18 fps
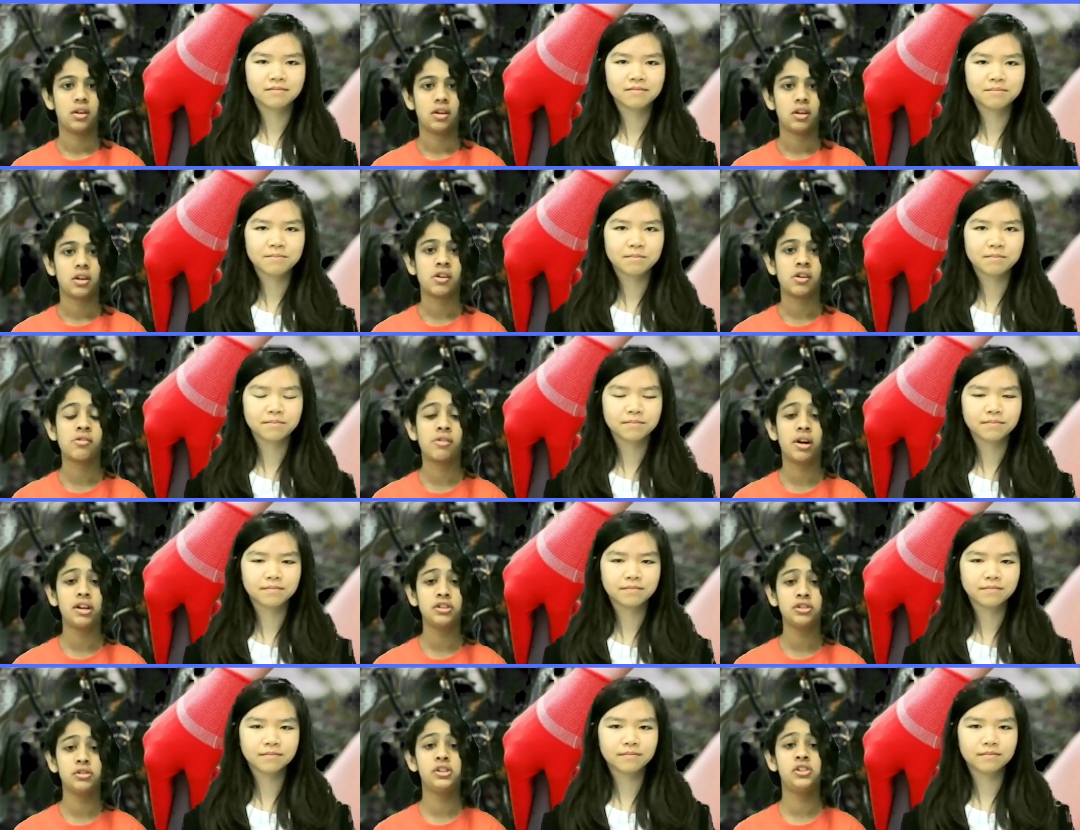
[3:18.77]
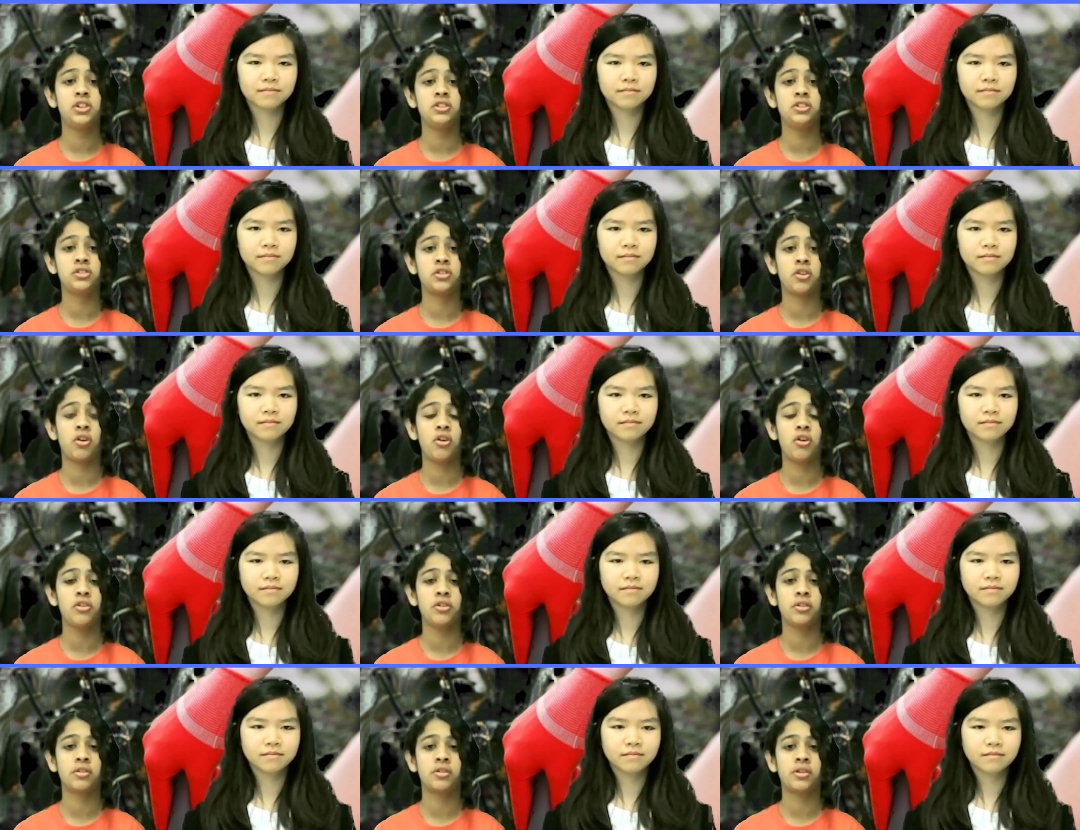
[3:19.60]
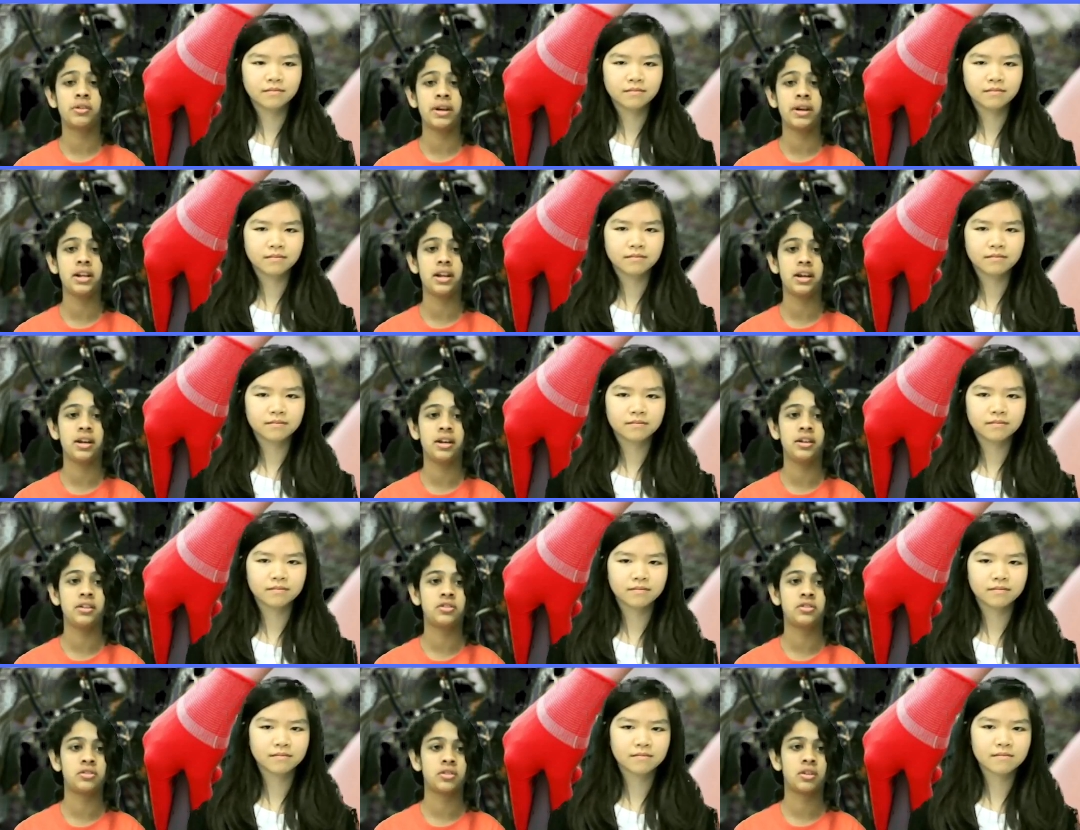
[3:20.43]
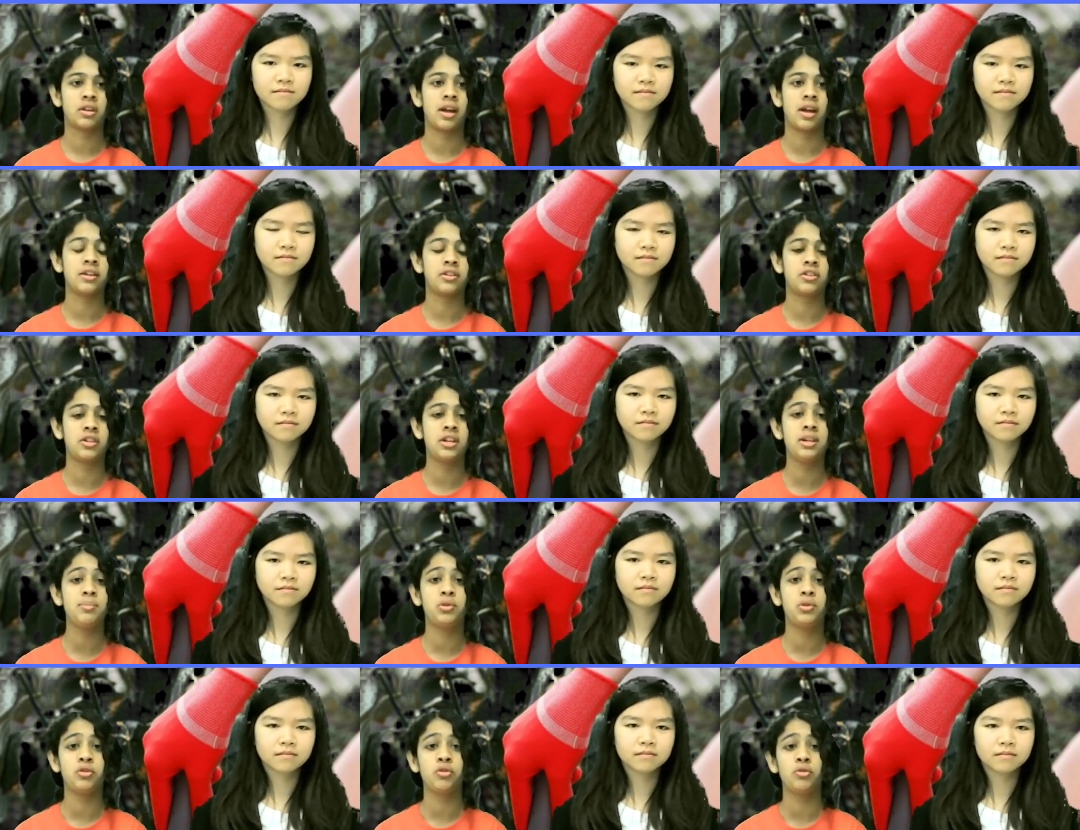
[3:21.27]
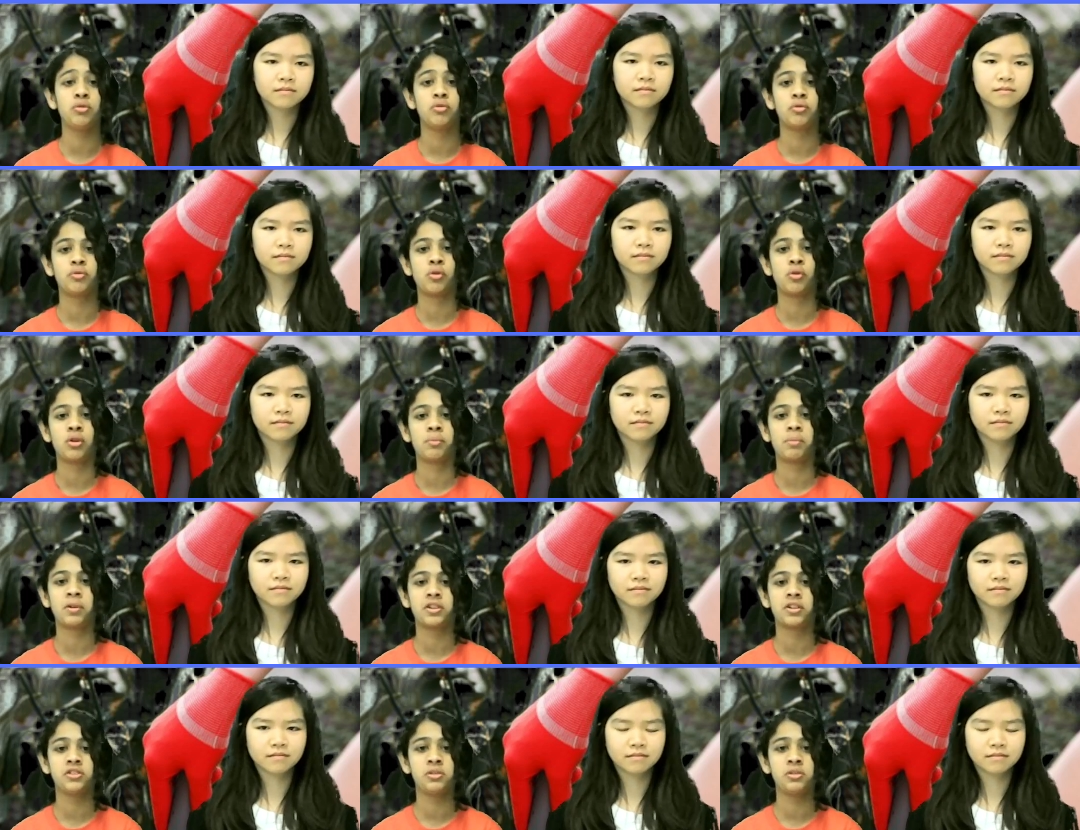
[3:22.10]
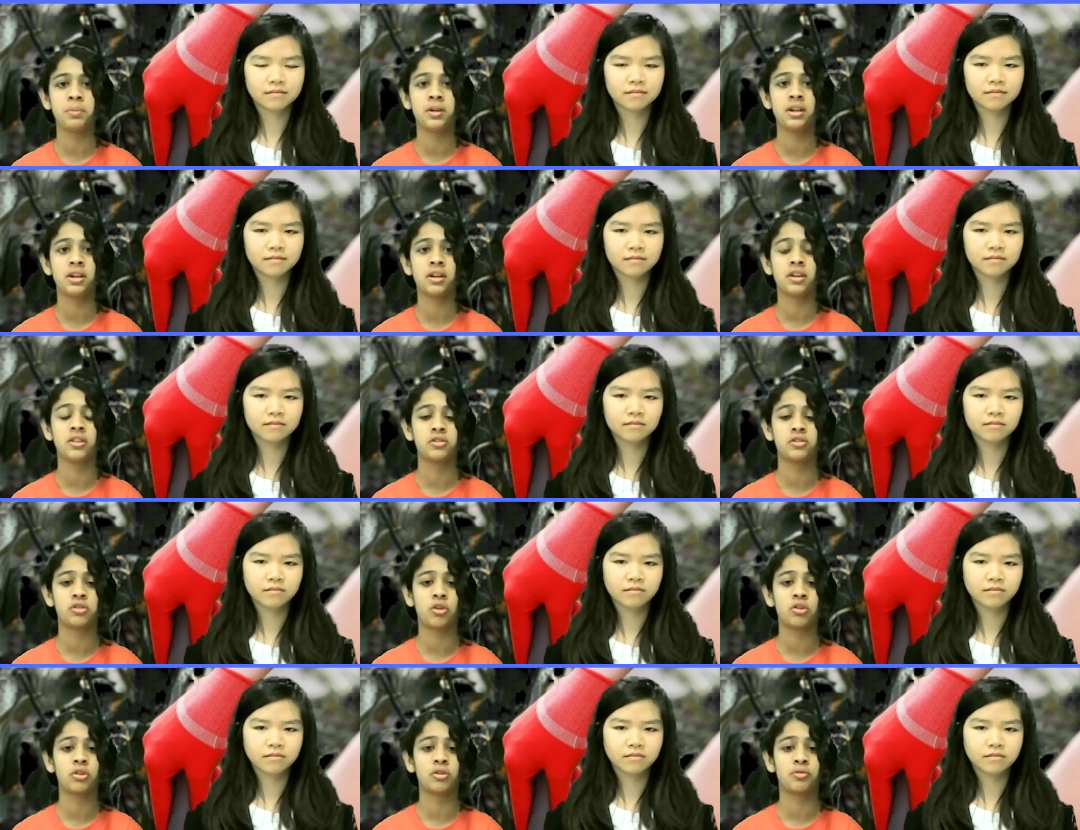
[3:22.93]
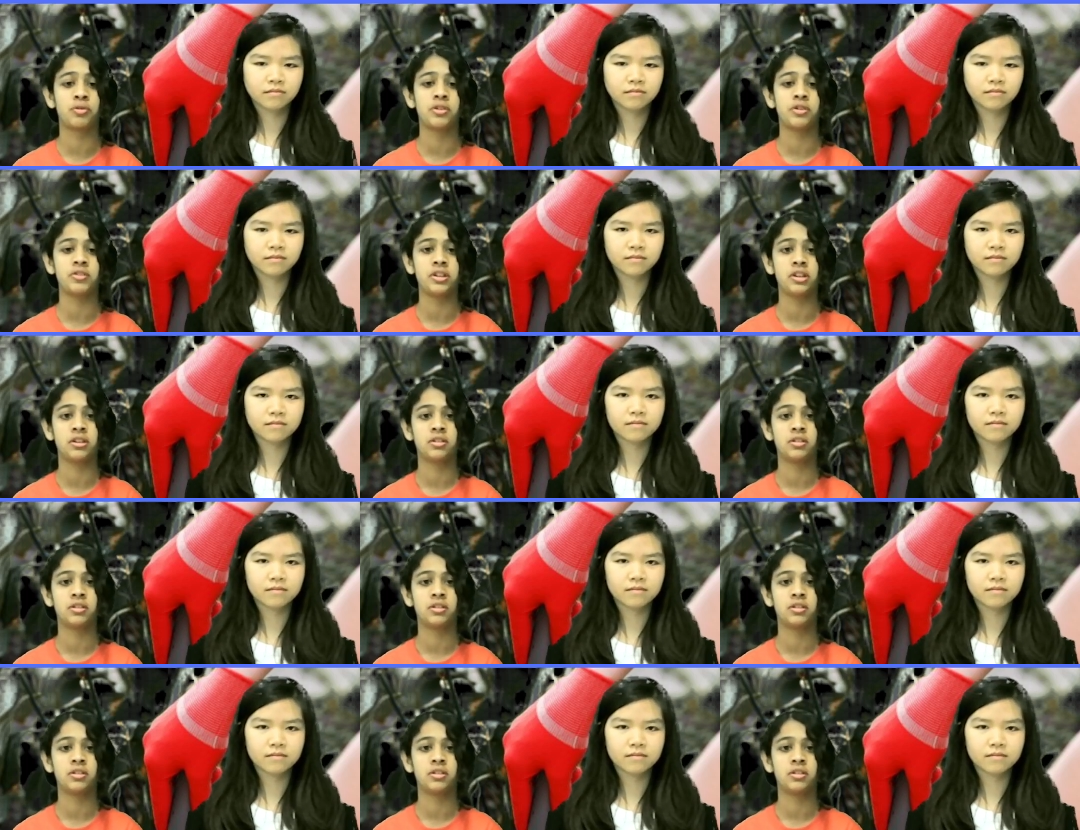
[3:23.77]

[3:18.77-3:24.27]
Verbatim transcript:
Speaker 1: Congratulations to all the grade 8s and Team 2 for participating in the Soccer Fun League.